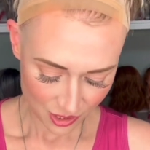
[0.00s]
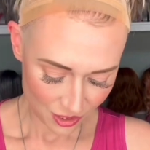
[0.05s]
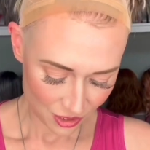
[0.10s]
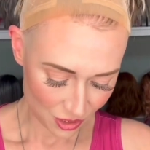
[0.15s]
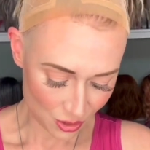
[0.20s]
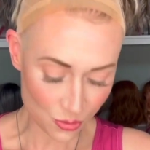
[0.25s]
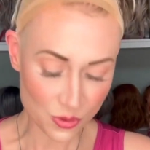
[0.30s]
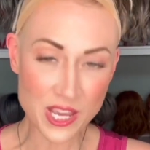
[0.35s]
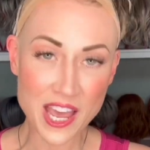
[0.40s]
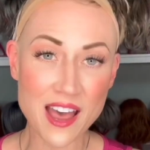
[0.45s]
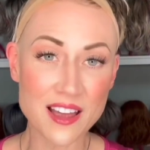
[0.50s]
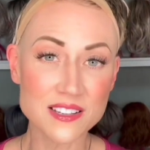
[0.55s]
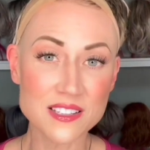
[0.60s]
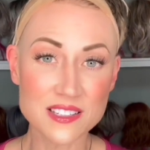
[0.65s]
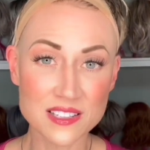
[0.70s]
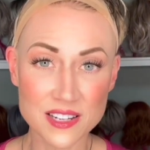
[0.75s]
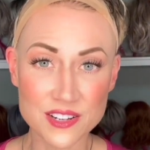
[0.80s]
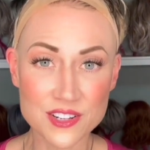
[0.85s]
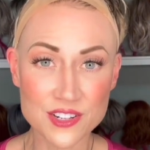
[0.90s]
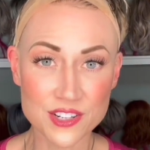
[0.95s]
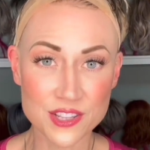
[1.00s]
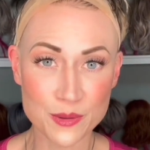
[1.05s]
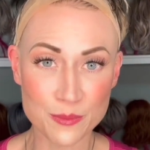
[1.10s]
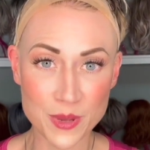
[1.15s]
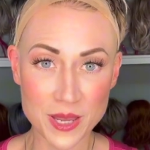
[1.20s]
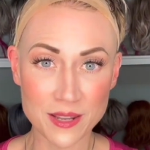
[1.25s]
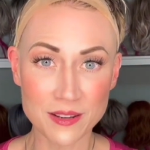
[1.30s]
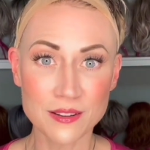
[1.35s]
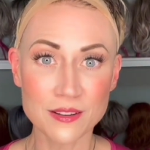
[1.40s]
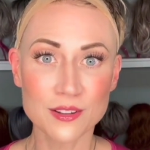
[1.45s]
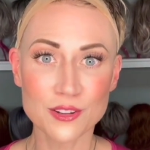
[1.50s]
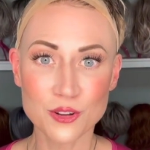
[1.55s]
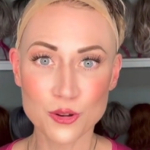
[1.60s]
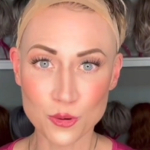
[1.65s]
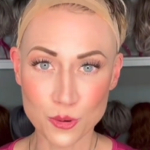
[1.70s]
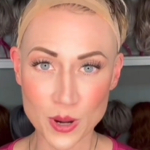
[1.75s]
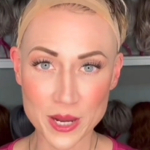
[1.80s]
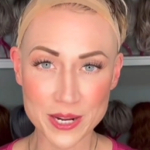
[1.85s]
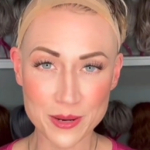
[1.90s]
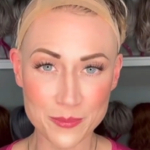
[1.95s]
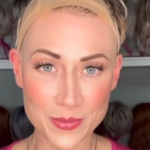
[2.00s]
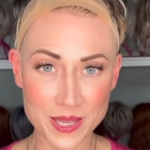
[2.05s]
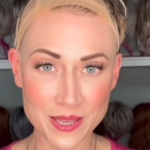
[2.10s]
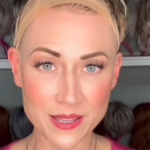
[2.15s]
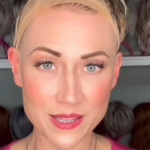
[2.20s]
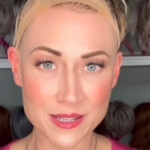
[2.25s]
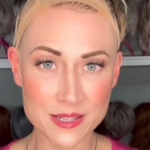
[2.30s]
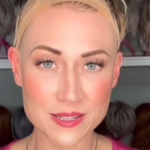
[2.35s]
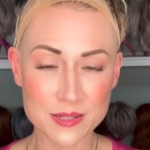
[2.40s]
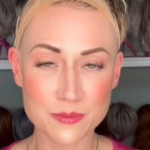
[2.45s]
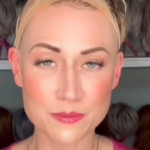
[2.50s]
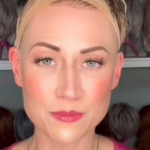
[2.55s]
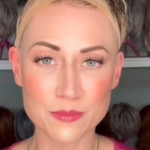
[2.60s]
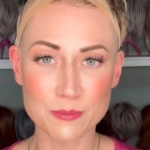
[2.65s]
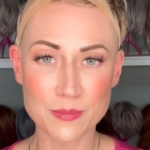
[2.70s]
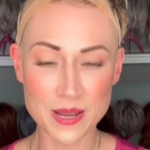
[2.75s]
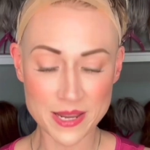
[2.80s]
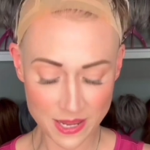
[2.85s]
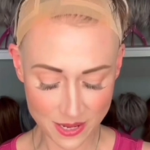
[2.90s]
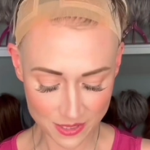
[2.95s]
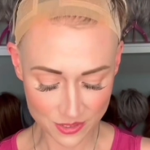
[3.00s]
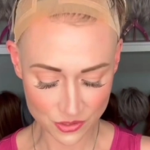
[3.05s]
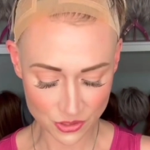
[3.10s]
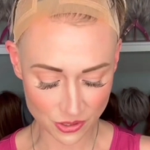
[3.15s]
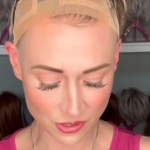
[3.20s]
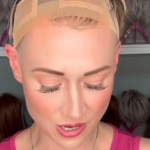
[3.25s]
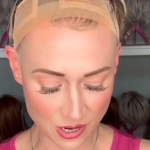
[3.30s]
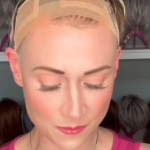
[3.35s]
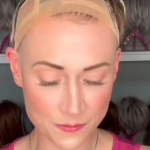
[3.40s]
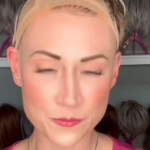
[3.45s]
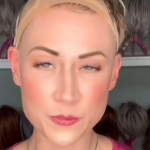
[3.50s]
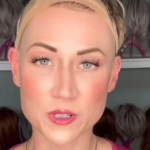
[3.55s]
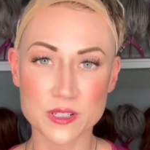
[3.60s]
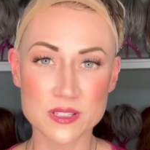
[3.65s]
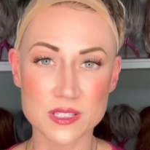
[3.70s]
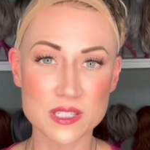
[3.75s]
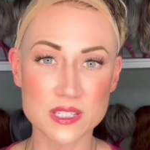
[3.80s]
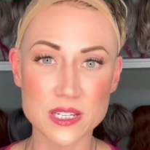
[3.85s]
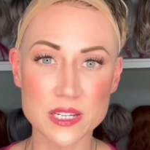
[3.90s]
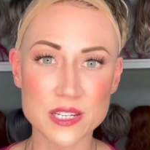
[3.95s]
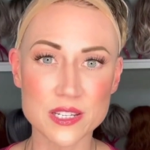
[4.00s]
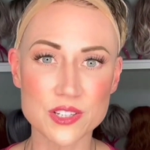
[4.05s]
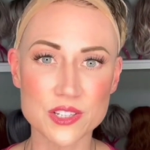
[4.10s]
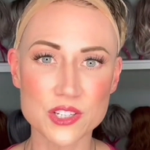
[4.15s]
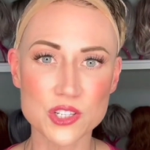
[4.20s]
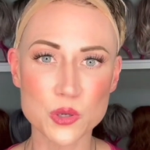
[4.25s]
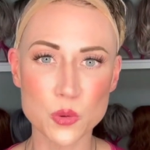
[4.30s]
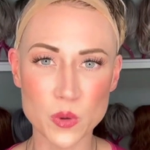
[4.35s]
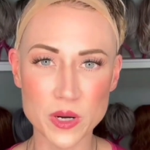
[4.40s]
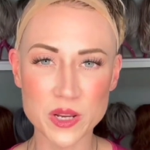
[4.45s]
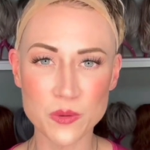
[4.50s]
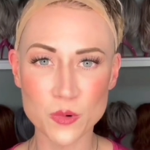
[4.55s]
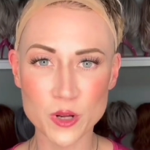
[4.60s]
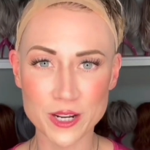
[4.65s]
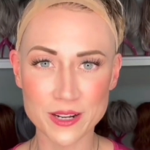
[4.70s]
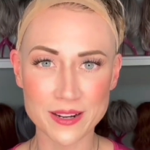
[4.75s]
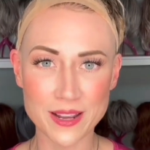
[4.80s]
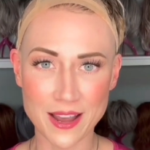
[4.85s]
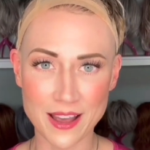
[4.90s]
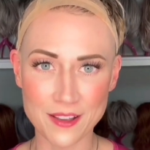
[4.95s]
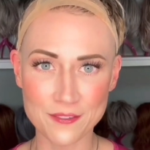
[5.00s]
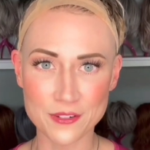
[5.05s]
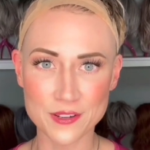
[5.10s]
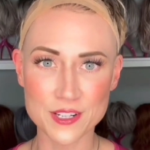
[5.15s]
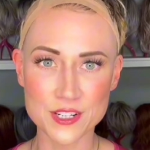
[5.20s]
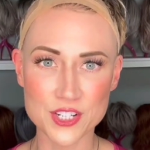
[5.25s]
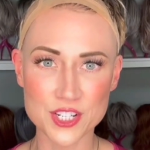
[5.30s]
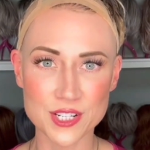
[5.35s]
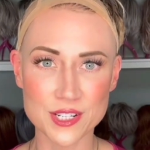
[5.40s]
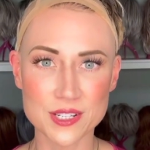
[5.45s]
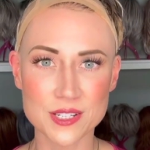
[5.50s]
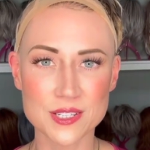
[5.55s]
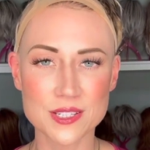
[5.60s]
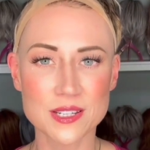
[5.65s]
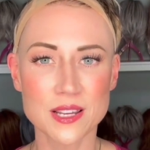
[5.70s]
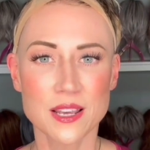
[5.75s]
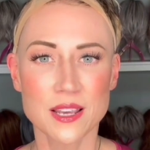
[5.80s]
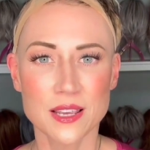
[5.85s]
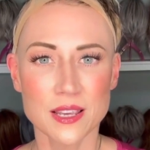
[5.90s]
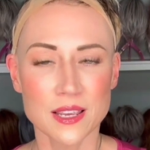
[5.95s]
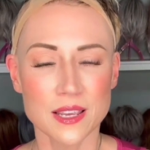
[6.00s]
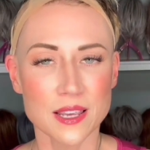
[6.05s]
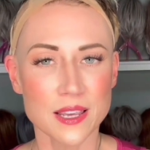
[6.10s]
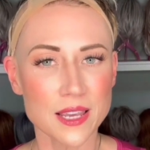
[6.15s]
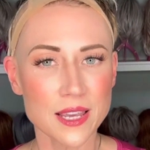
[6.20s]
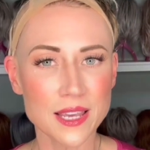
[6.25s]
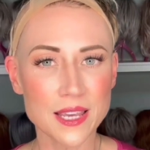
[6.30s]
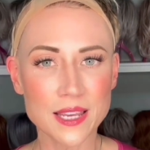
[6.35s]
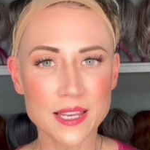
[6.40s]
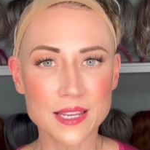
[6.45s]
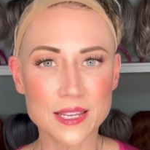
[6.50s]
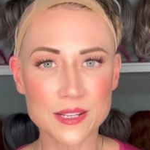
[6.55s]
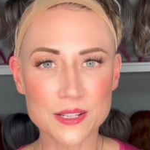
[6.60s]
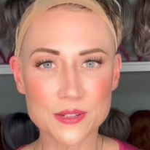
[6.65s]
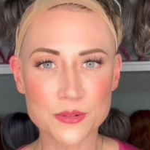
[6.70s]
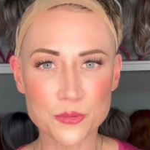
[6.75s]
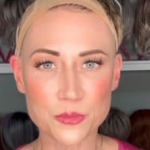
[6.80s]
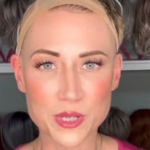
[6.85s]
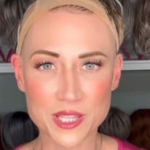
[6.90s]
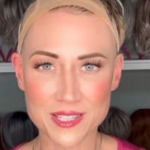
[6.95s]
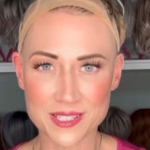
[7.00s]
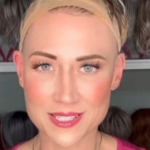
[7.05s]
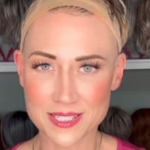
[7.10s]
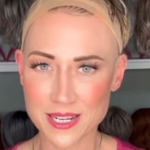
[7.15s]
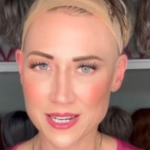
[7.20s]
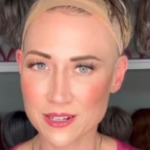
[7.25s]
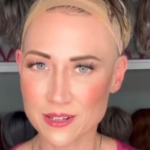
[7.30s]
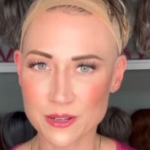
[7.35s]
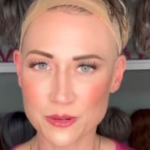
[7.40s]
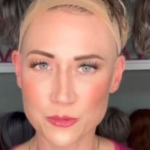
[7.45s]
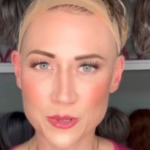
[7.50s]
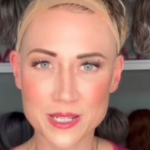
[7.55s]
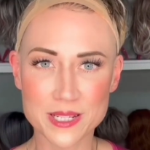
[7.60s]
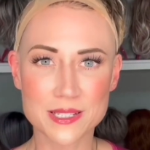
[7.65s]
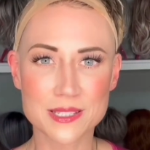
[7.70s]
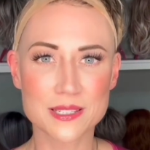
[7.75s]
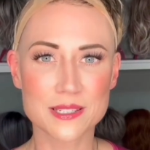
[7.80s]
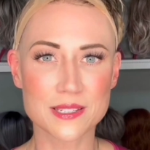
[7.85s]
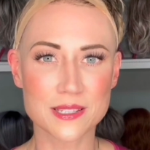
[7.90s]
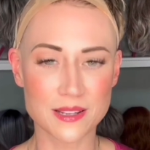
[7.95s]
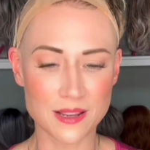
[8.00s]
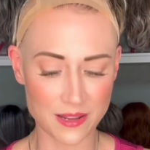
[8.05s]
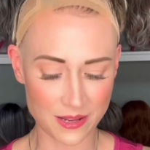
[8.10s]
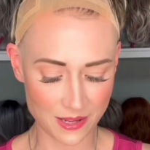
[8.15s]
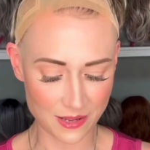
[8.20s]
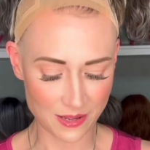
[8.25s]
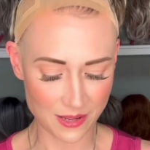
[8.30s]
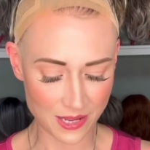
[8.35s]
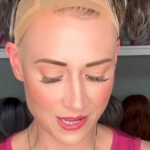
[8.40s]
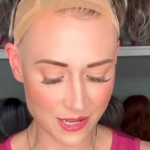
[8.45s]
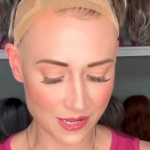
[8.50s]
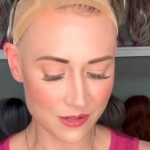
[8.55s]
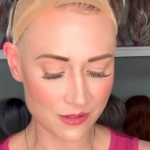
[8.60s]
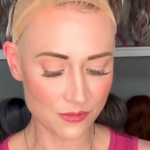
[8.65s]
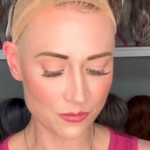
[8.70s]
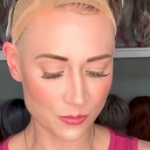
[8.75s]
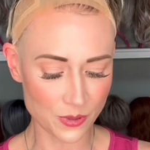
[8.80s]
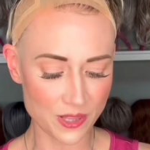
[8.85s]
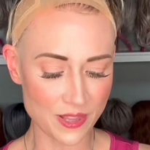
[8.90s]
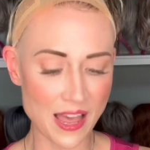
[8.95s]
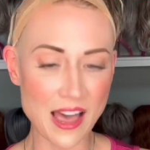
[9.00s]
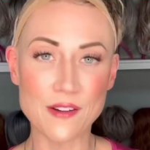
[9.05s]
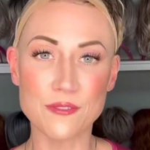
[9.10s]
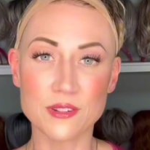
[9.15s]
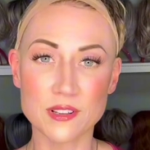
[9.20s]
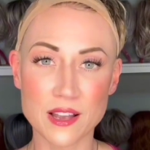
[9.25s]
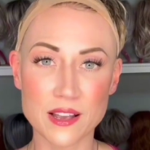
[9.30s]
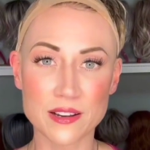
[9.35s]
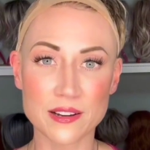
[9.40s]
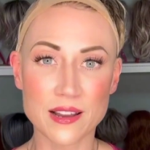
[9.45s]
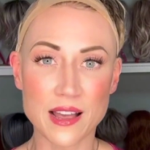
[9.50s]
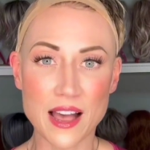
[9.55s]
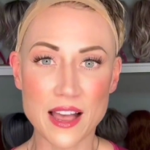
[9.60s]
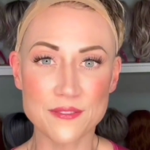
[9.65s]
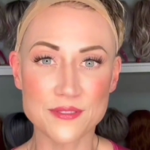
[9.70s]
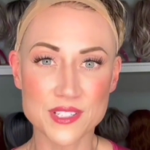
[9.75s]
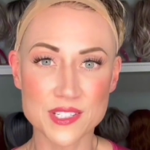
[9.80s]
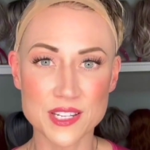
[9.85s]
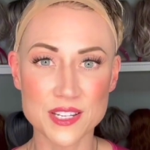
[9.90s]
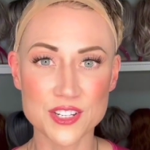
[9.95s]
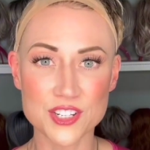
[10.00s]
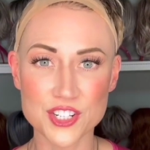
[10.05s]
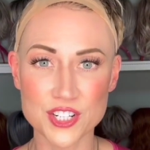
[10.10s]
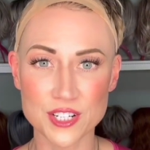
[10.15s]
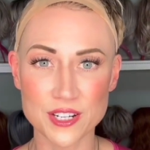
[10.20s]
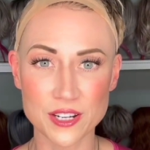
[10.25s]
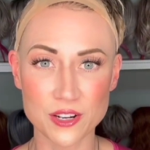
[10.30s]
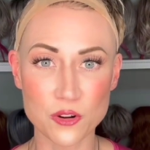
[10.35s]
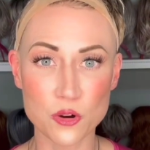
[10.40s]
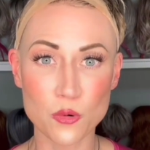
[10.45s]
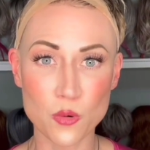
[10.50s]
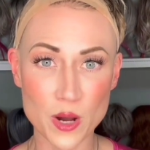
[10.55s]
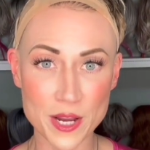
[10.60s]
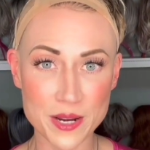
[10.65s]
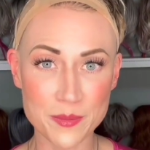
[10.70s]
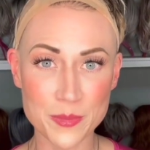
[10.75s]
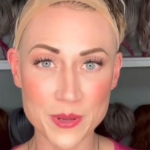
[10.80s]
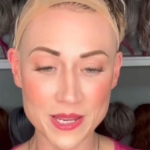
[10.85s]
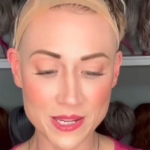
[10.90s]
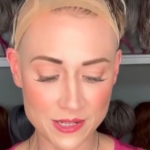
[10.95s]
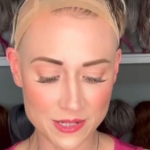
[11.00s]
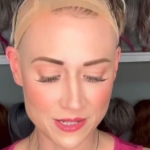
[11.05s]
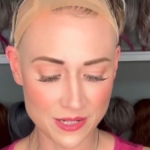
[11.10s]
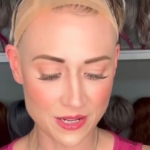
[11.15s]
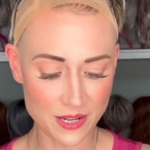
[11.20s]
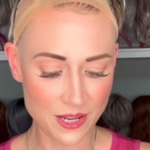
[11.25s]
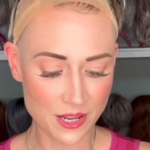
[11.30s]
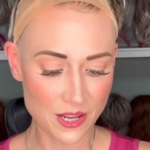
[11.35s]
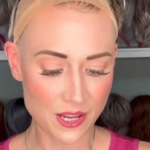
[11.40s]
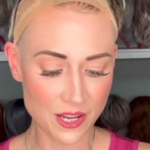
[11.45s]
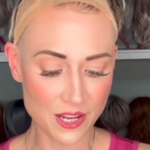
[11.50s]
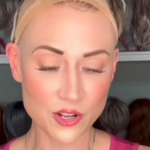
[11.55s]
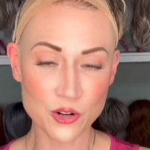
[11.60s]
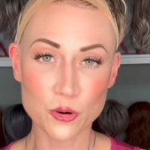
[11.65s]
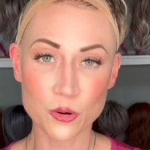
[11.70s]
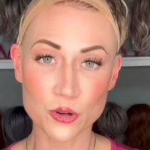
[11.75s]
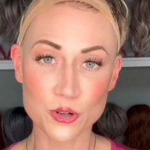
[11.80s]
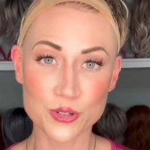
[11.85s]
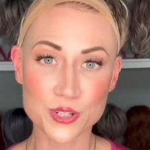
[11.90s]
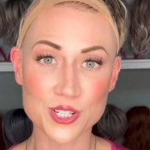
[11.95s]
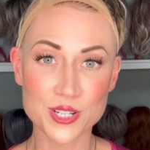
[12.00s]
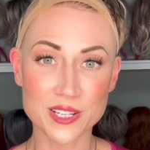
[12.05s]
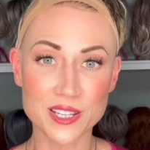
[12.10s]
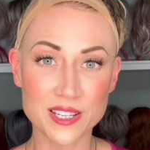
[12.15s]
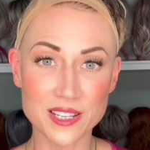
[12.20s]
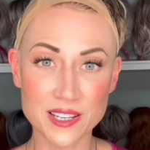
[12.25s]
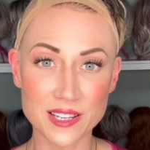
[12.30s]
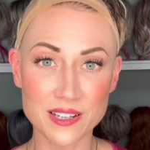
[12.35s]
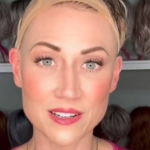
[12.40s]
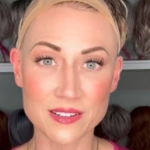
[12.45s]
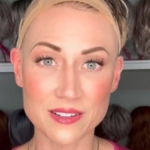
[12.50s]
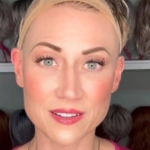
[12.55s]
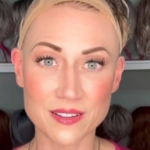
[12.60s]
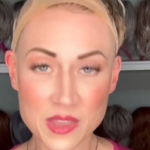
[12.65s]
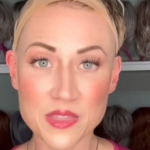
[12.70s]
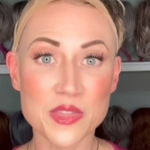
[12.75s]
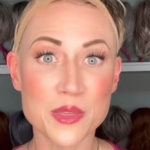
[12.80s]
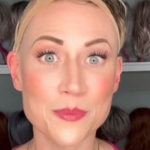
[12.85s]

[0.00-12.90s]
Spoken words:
You can cinch them in quite a bit. My head circumference is 21.5 inches, and with Estetica wigs and with Avalon, I've cinched it in quite a bit in order to get the